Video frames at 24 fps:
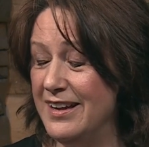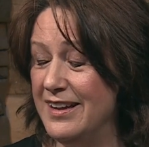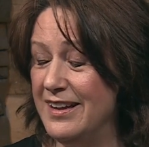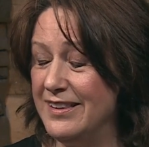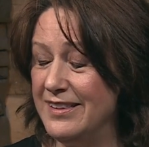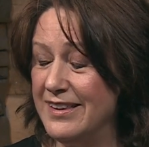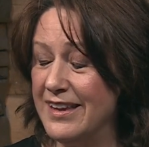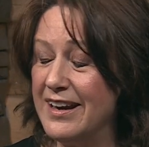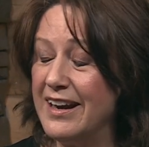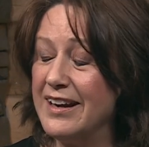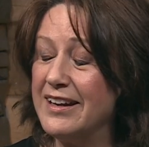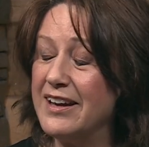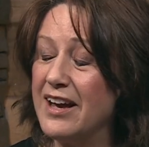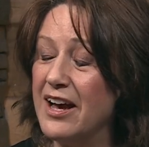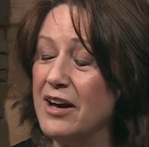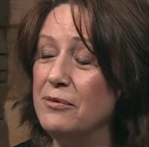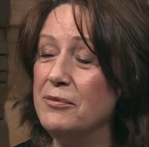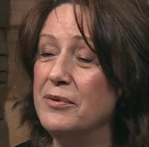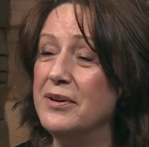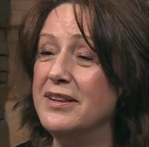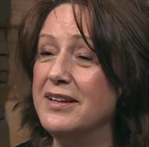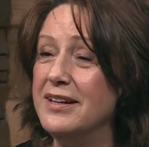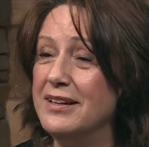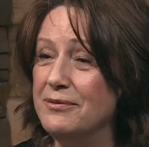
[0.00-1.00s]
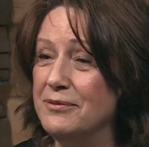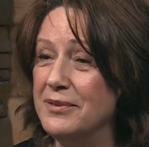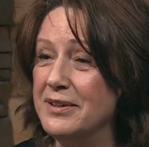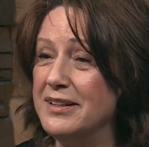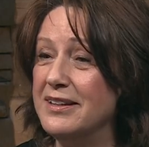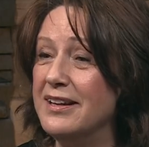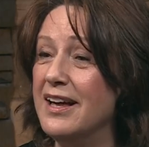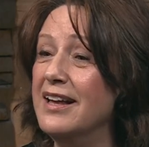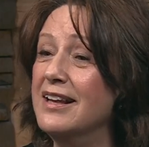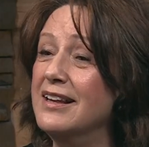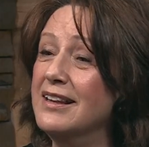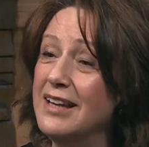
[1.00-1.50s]
that I come with it with
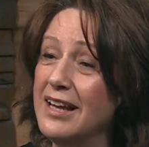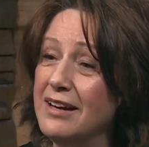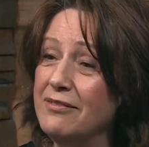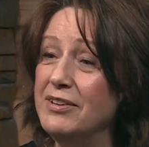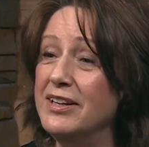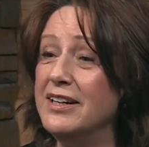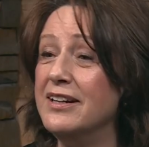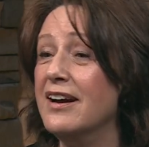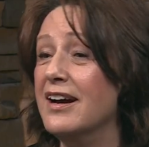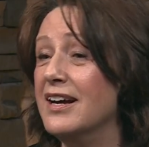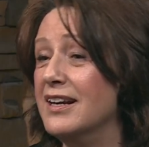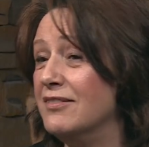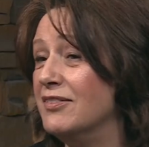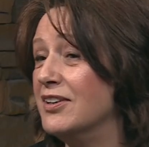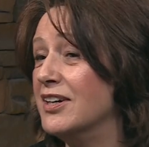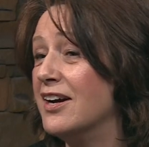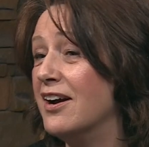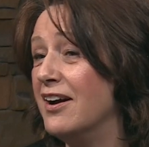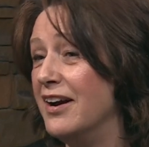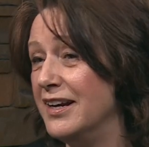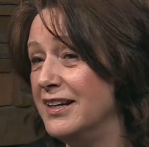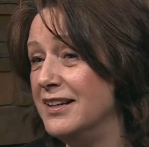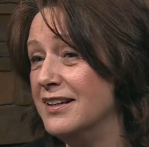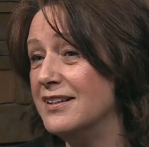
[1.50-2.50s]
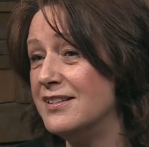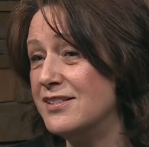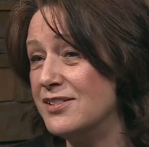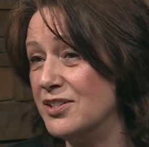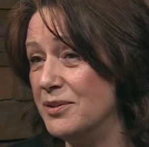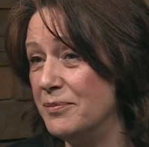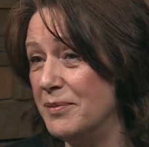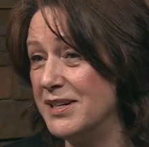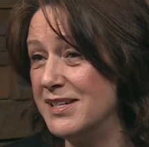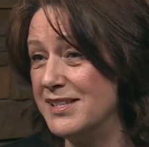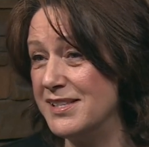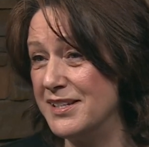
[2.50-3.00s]
a loving kind of a kindness to
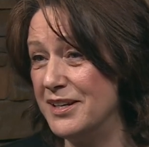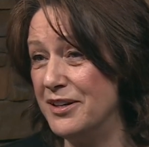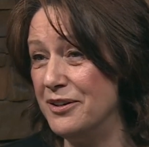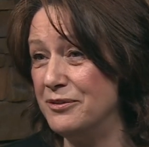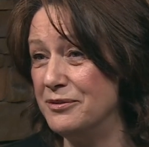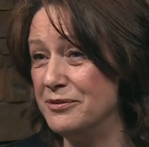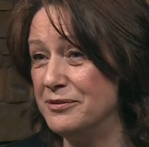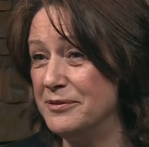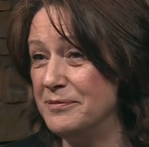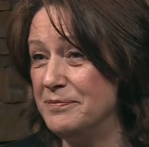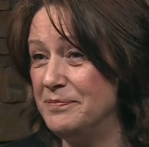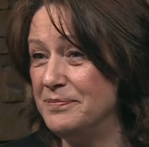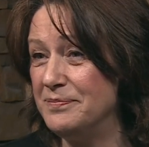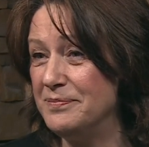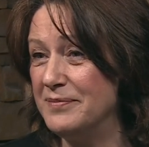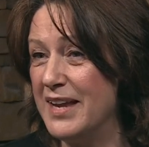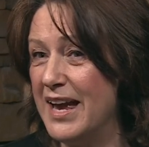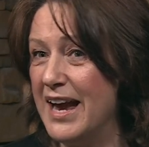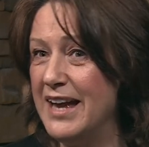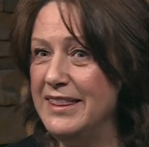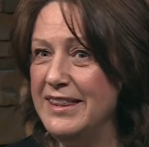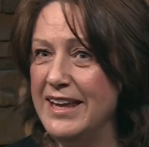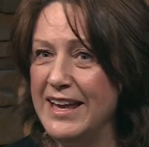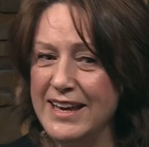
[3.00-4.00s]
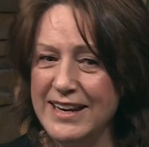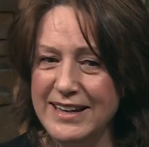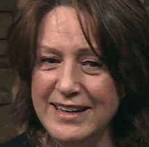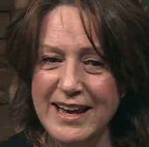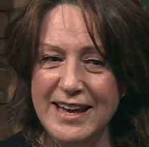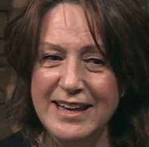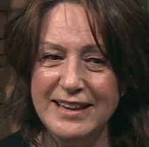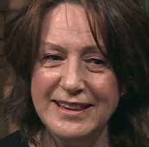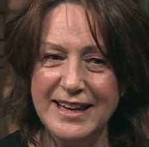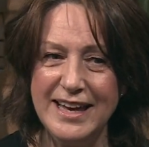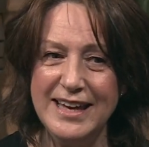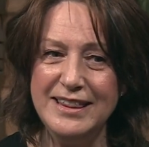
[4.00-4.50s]
myself. And then
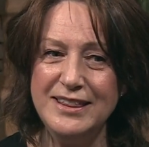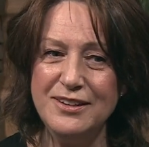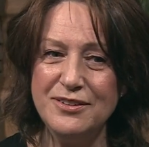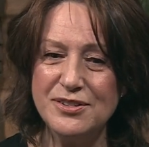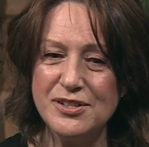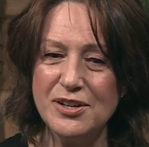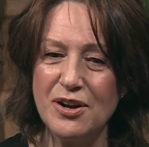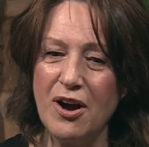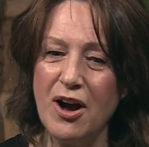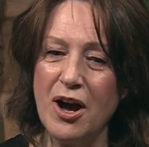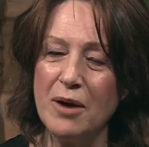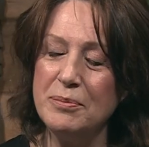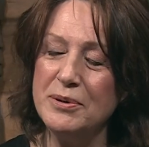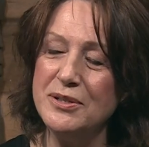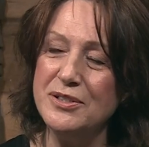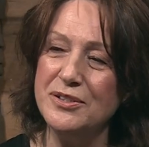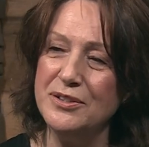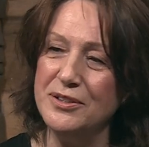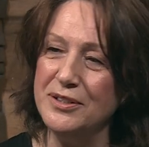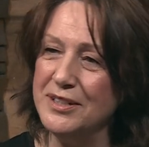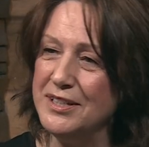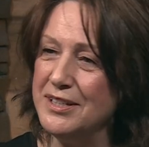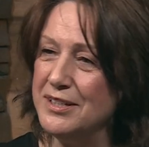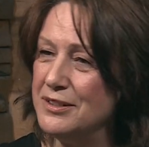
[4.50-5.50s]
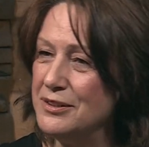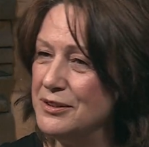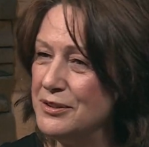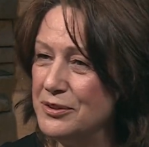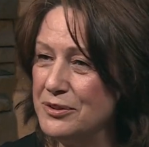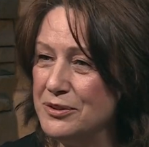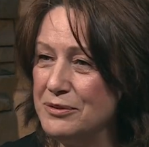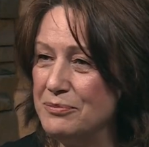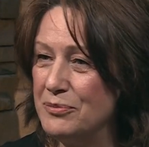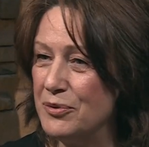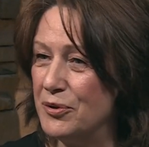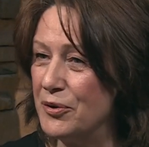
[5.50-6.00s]
there's an opportunity to
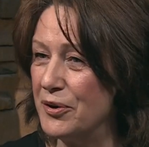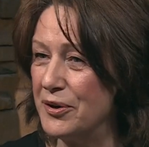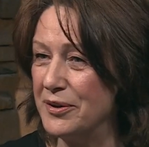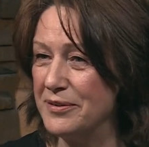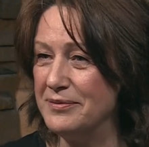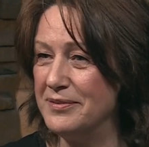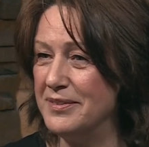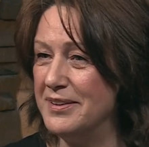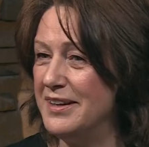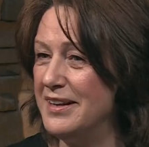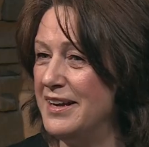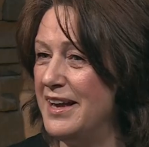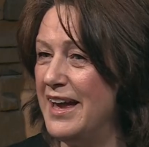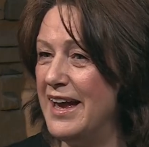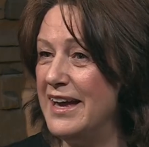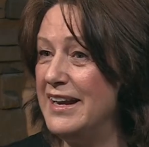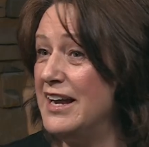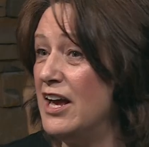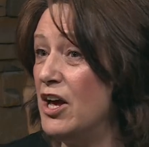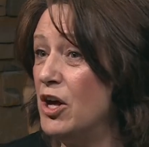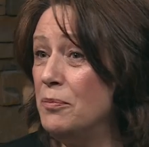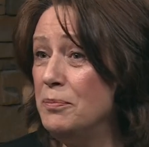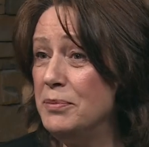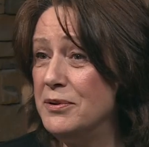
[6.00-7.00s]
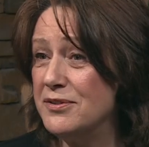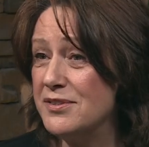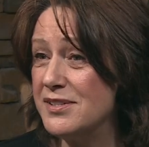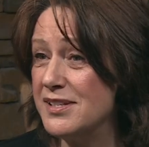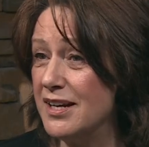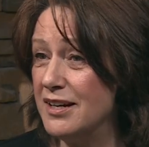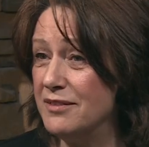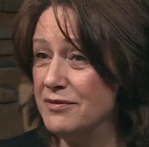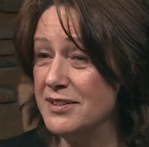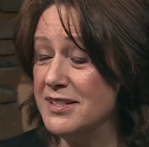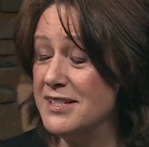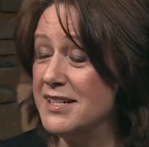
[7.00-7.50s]
learn more and help
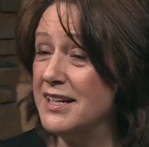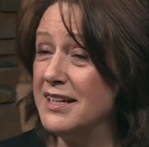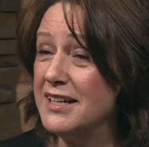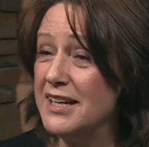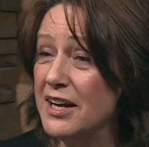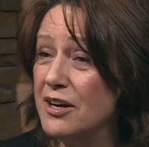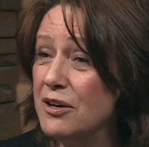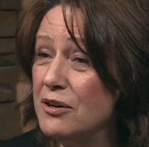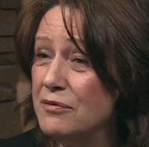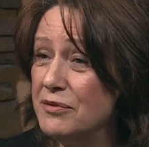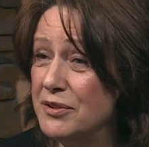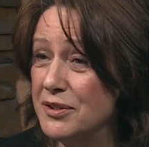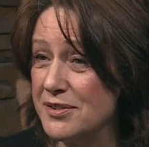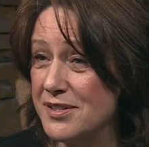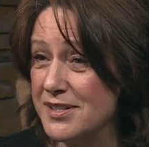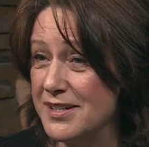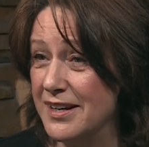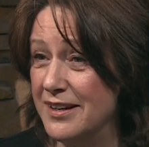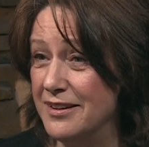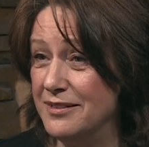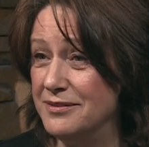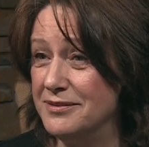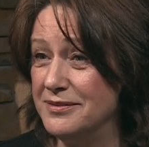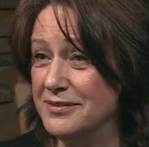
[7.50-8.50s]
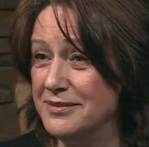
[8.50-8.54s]
yourself and take care of yourself.